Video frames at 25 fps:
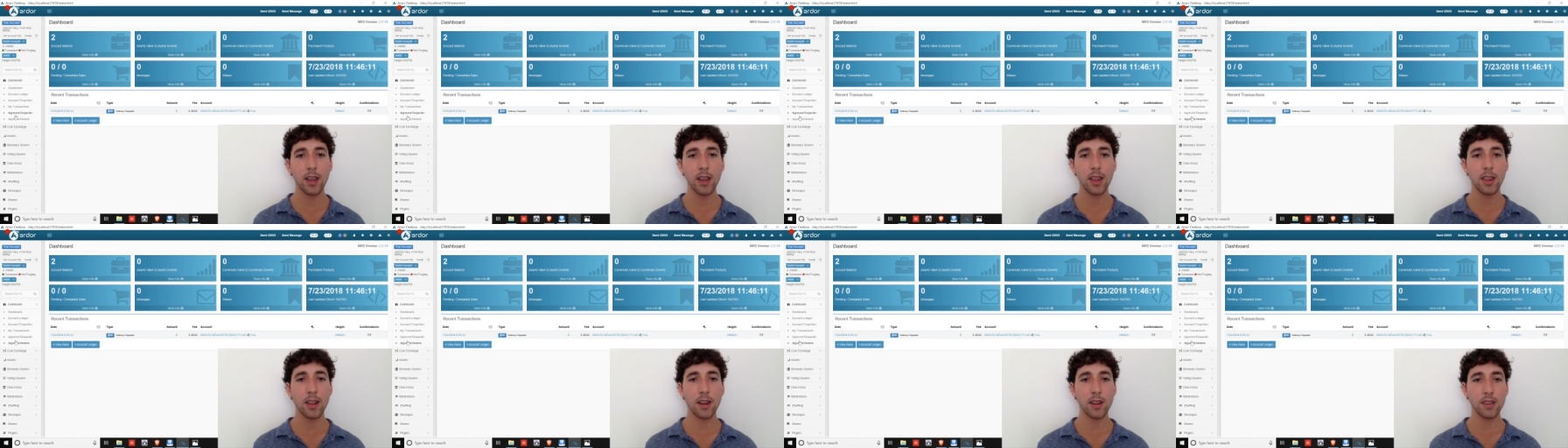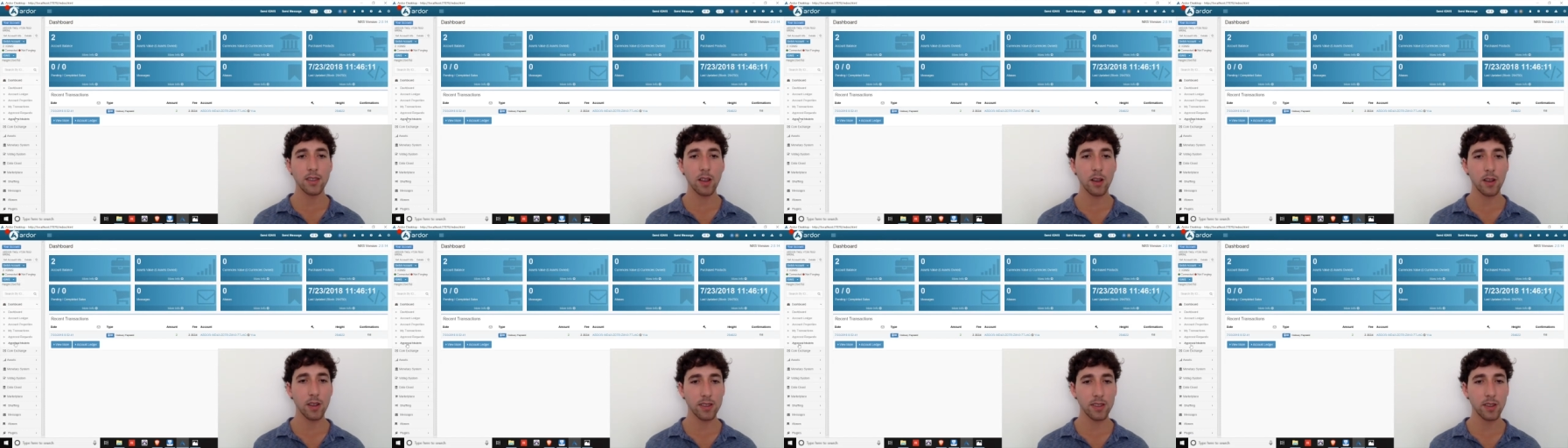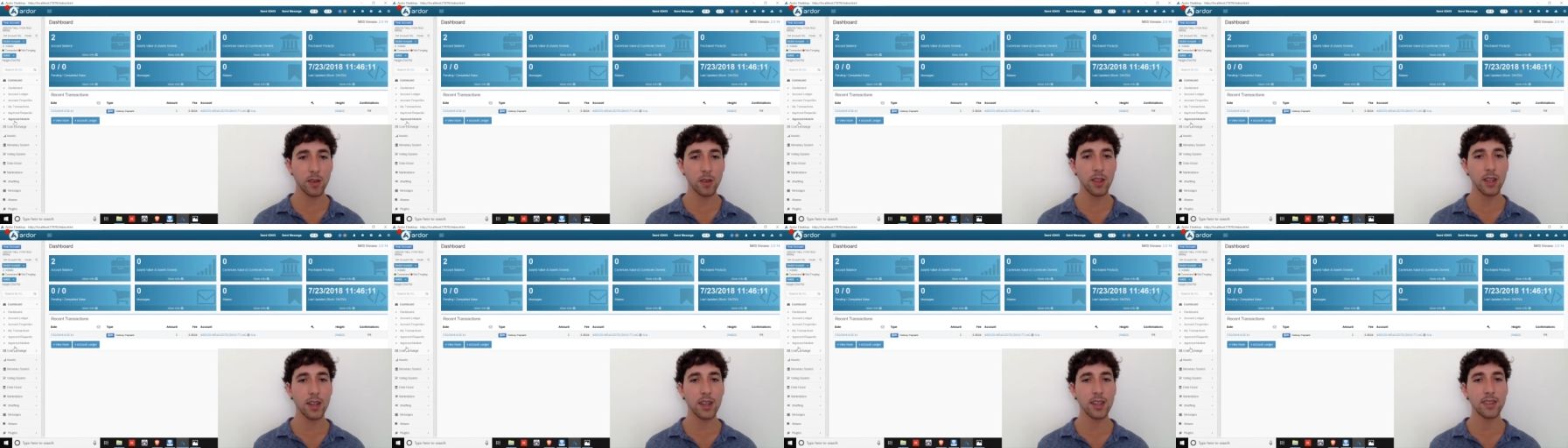There's
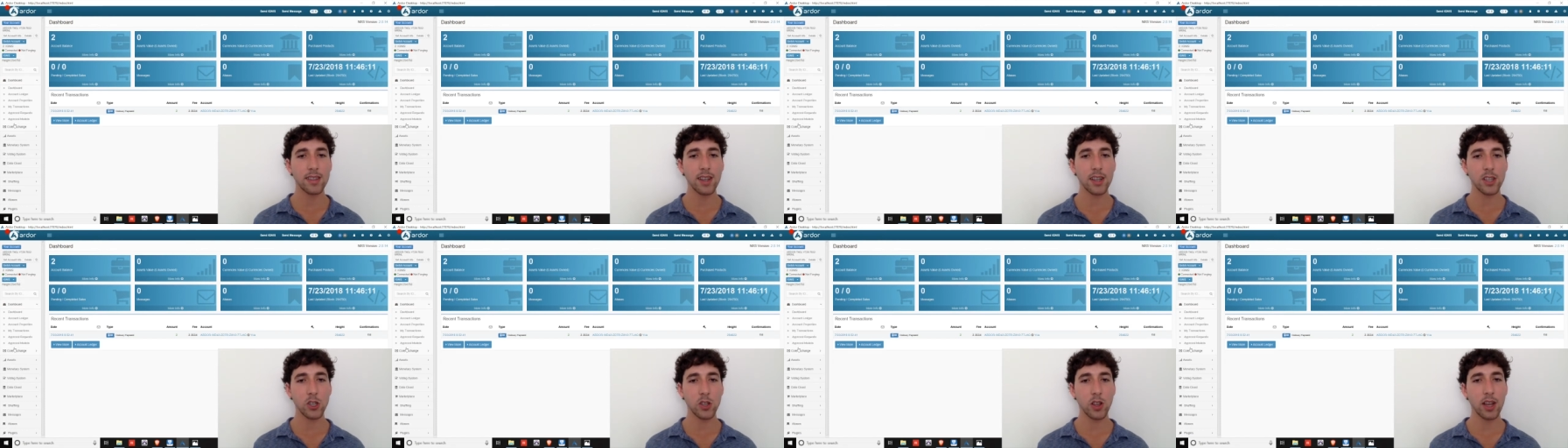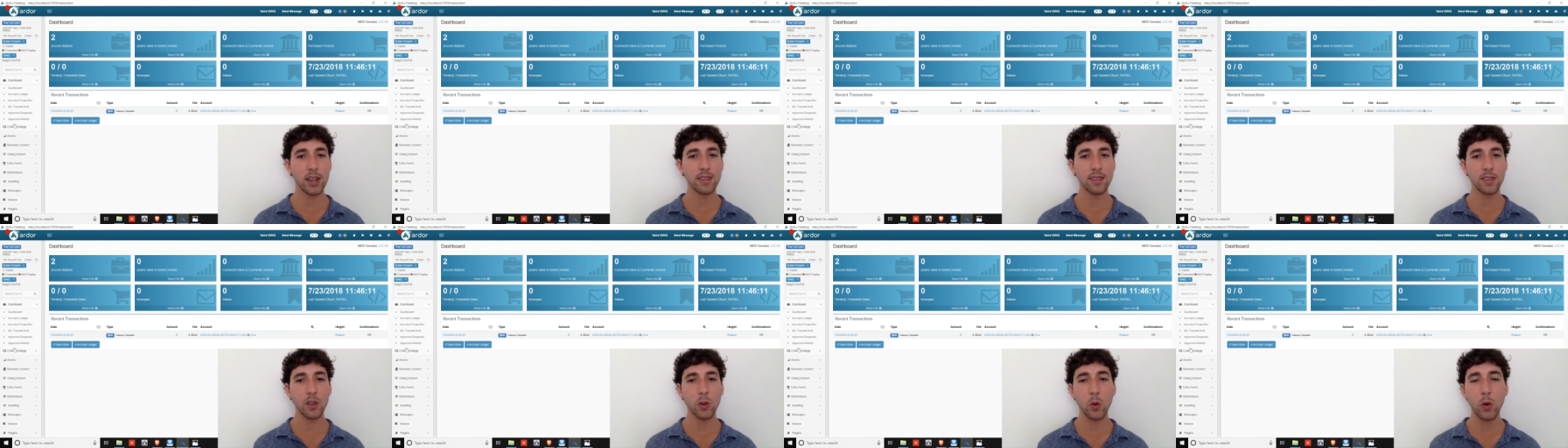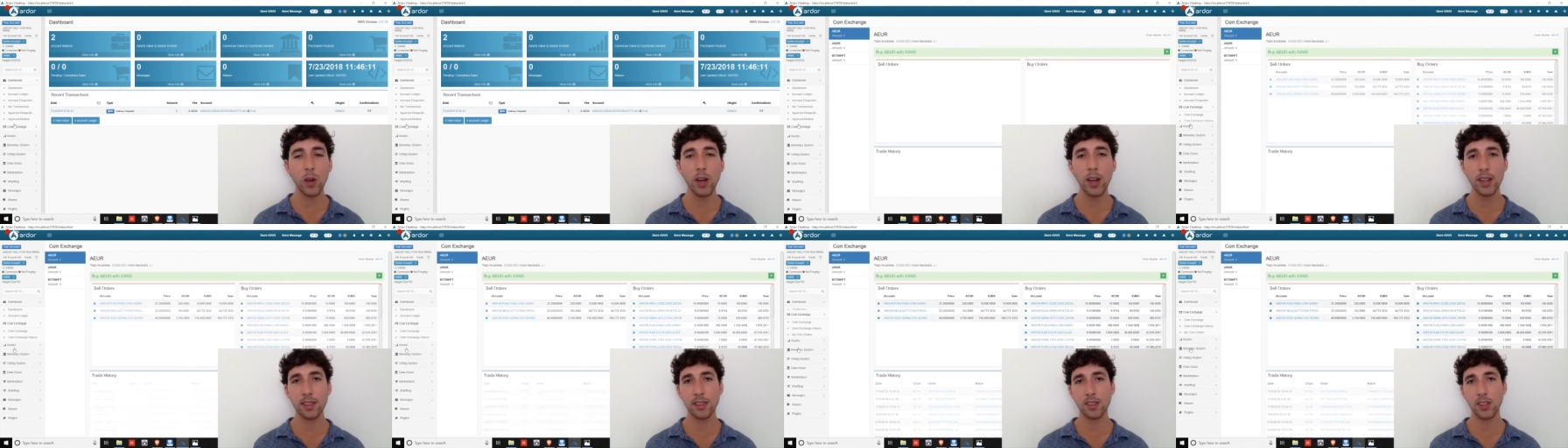also the decentralized
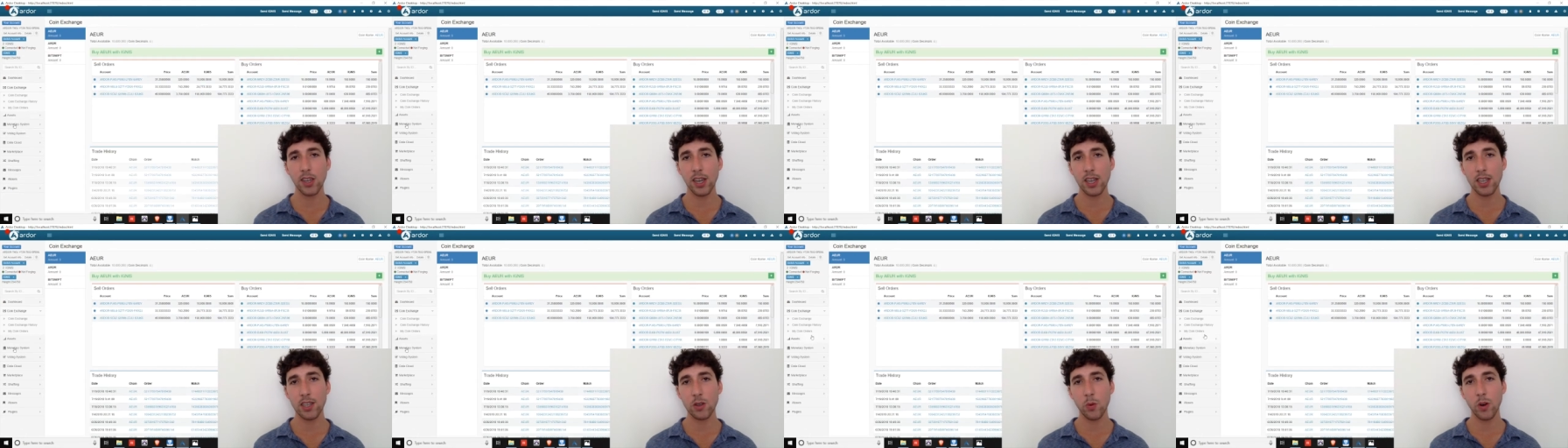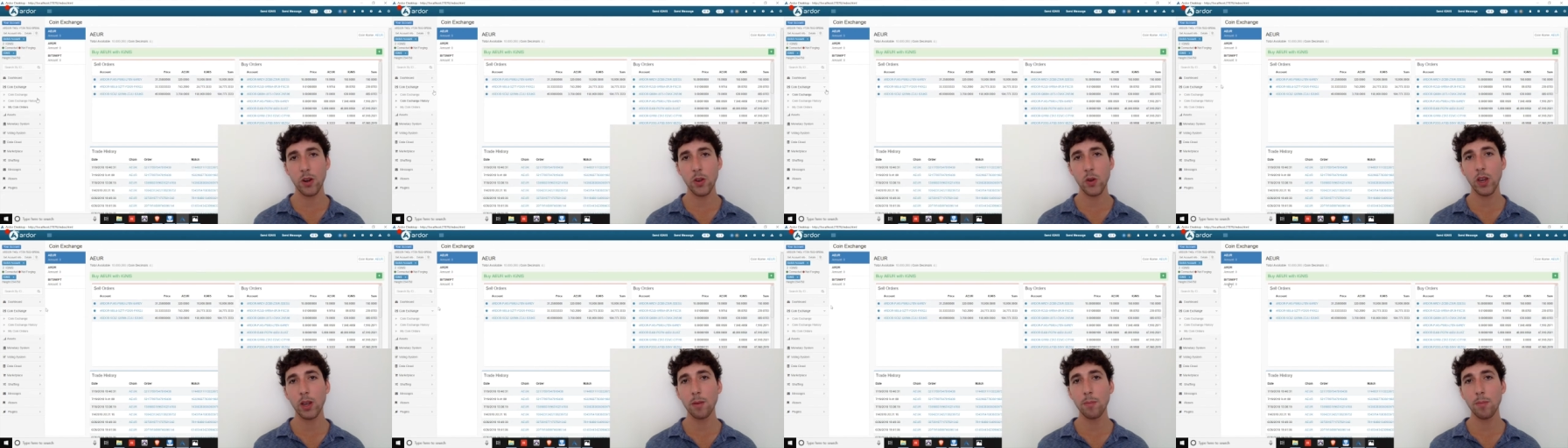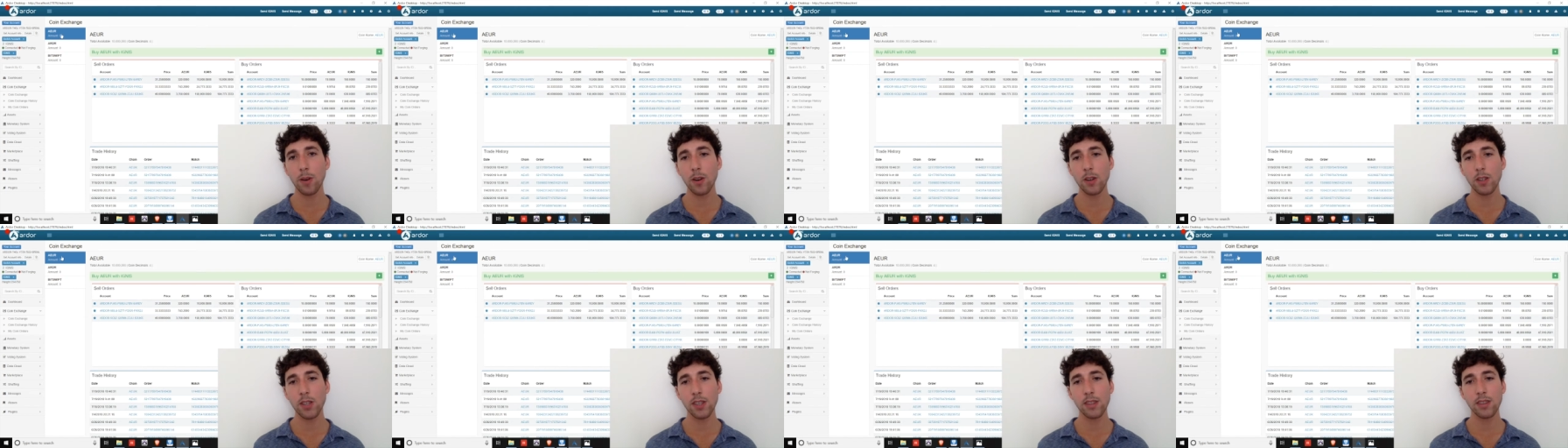coin exchange where you can
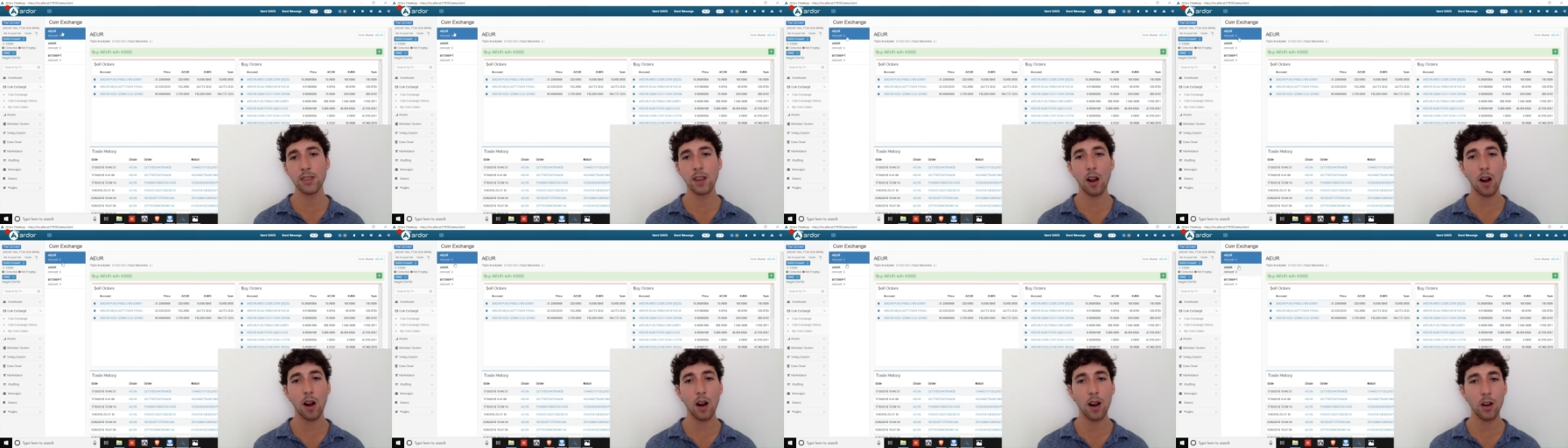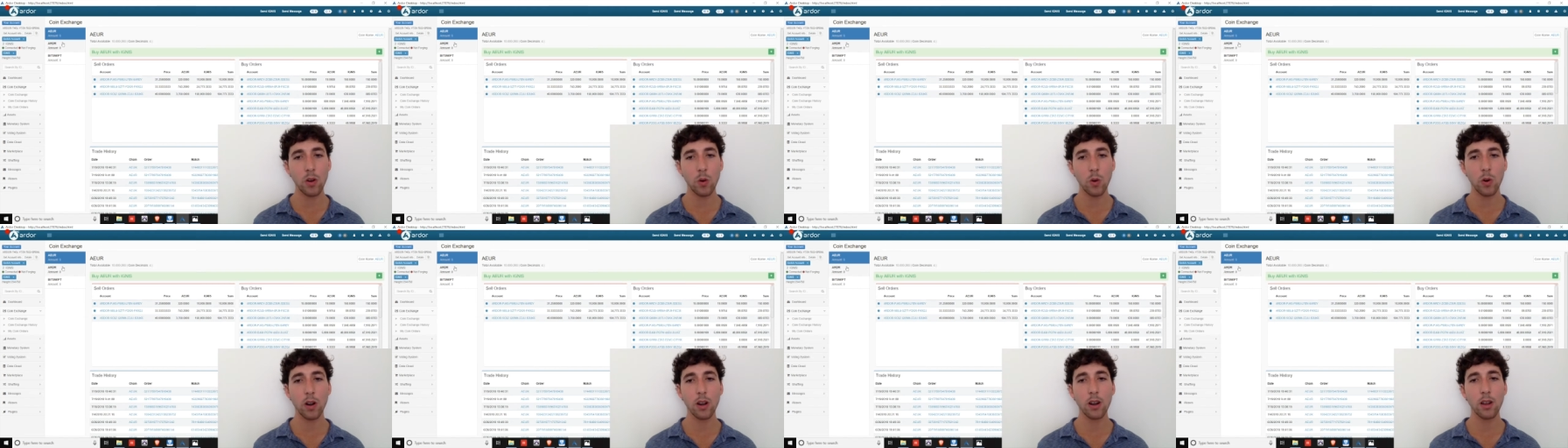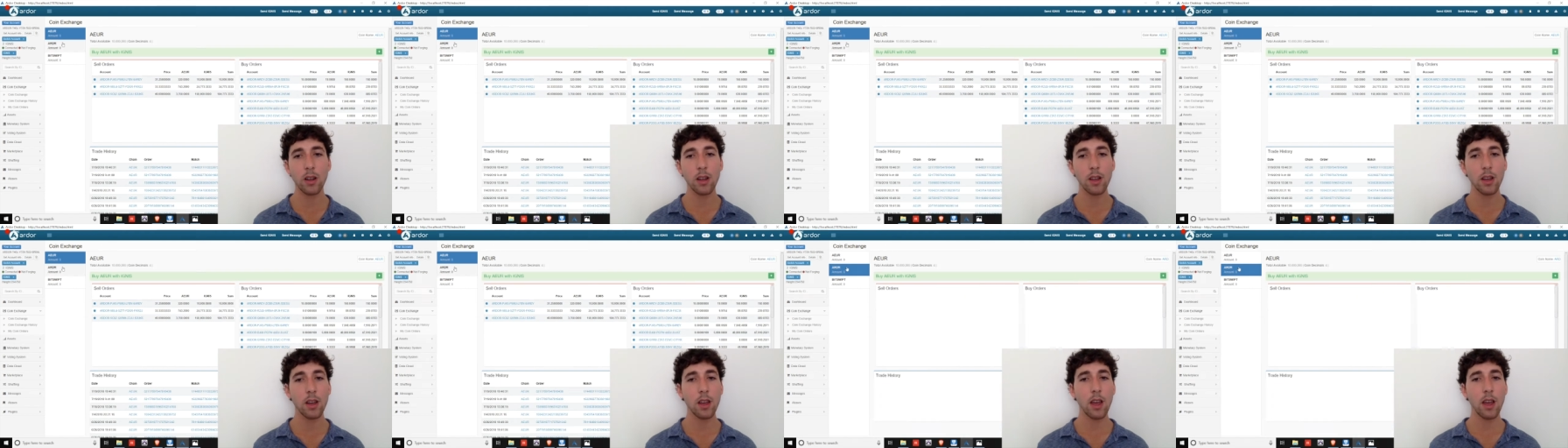purchase Ardor,